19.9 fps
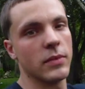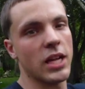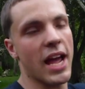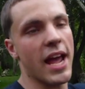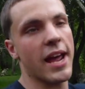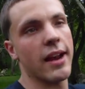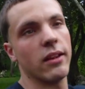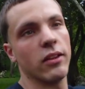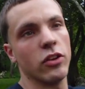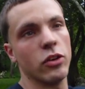I
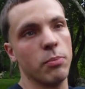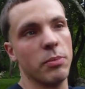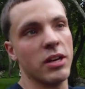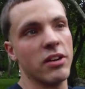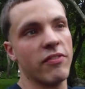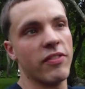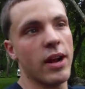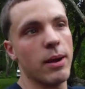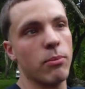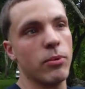had a little bit
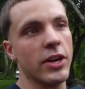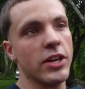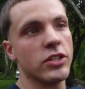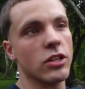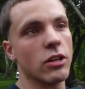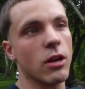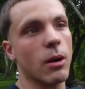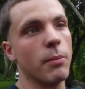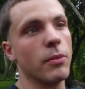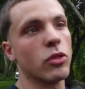of
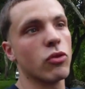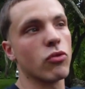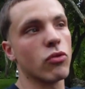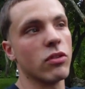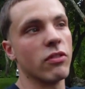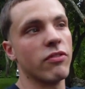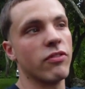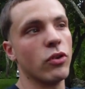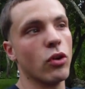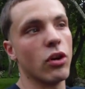vibration coming through
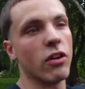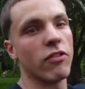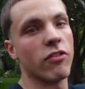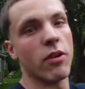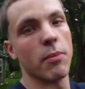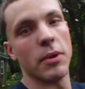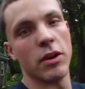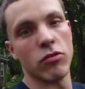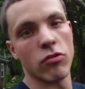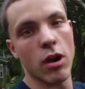the floor
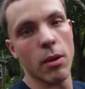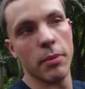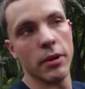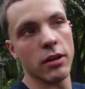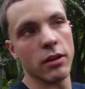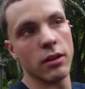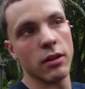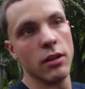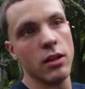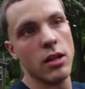from it
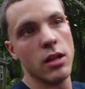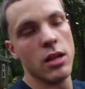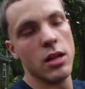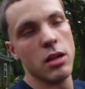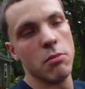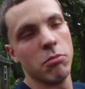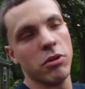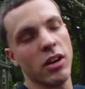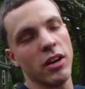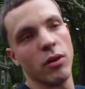rubbing.
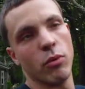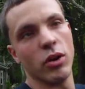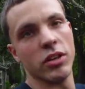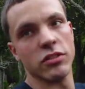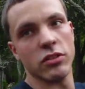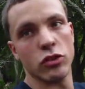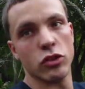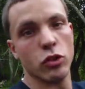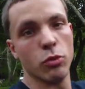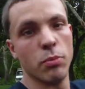But it
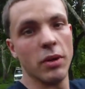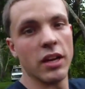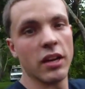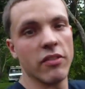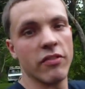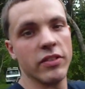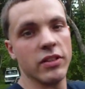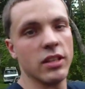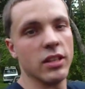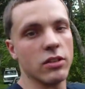wasn't too big
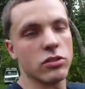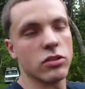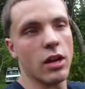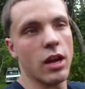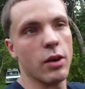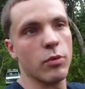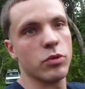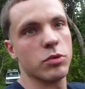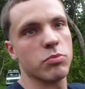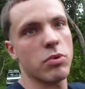of a deal. So
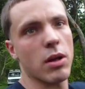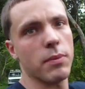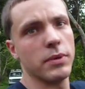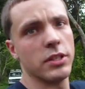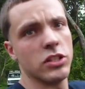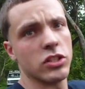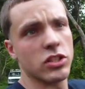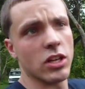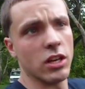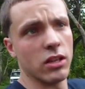I was
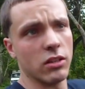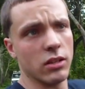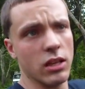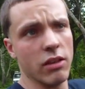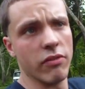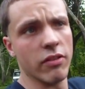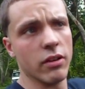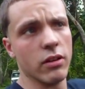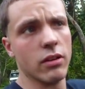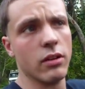probably just going to
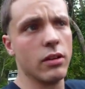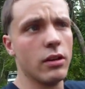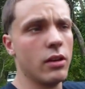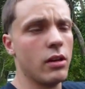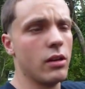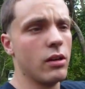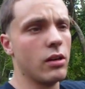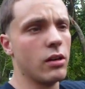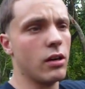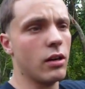leave it.
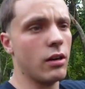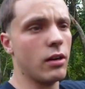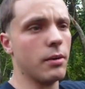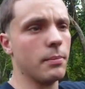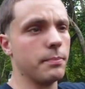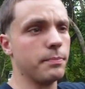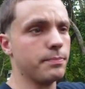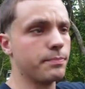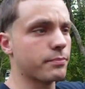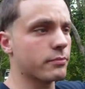
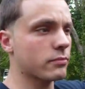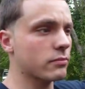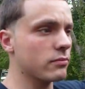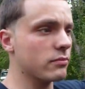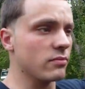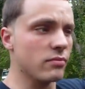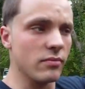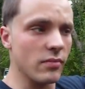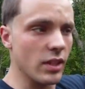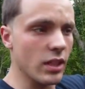Um,
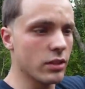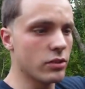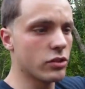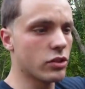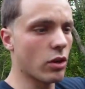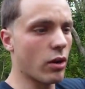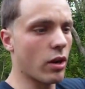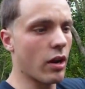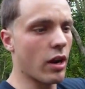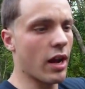
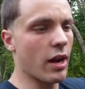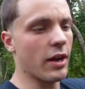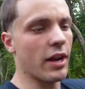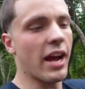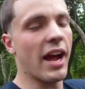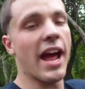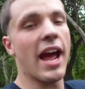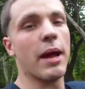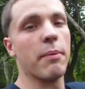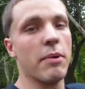so I,
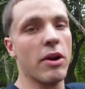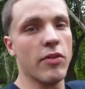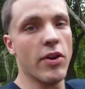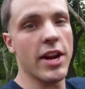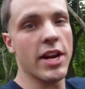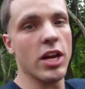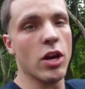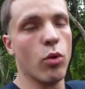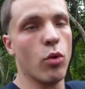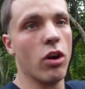I had my
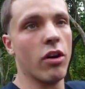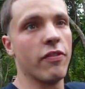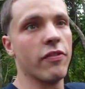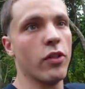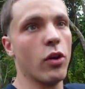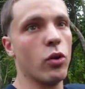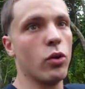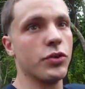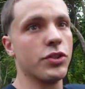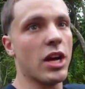radio off
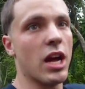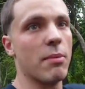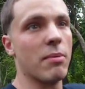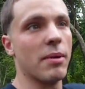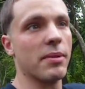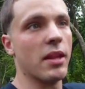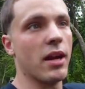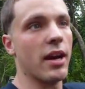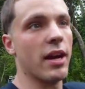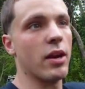the whole time
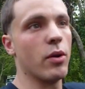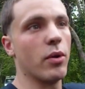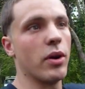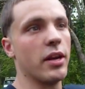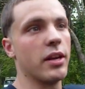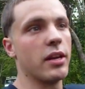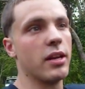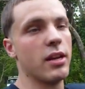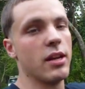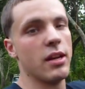on the
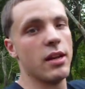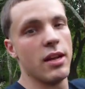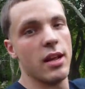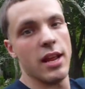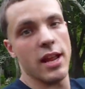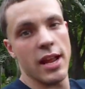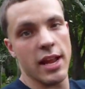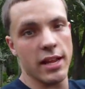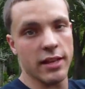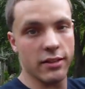highway
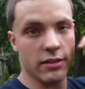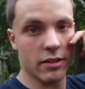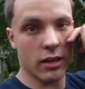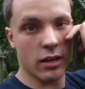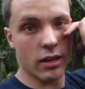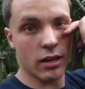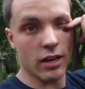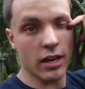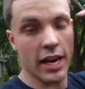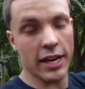and
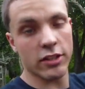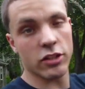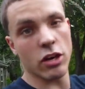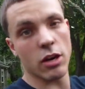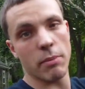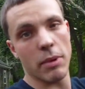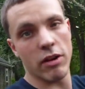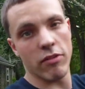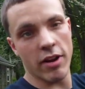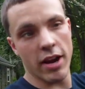uh, I
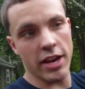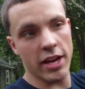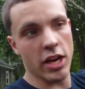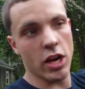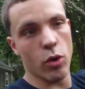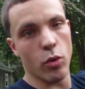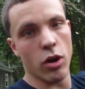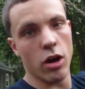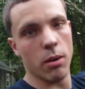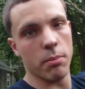turned my
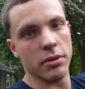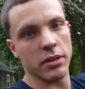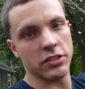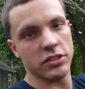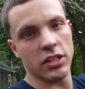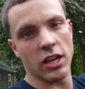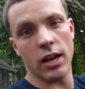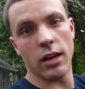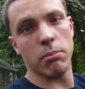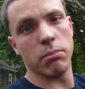radio up,
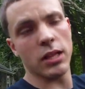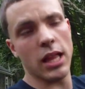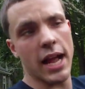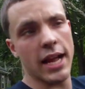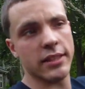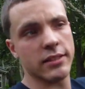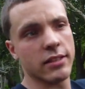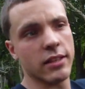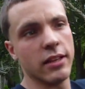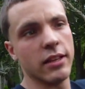started
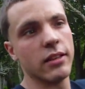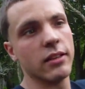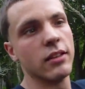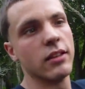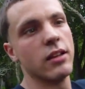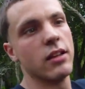blasting it,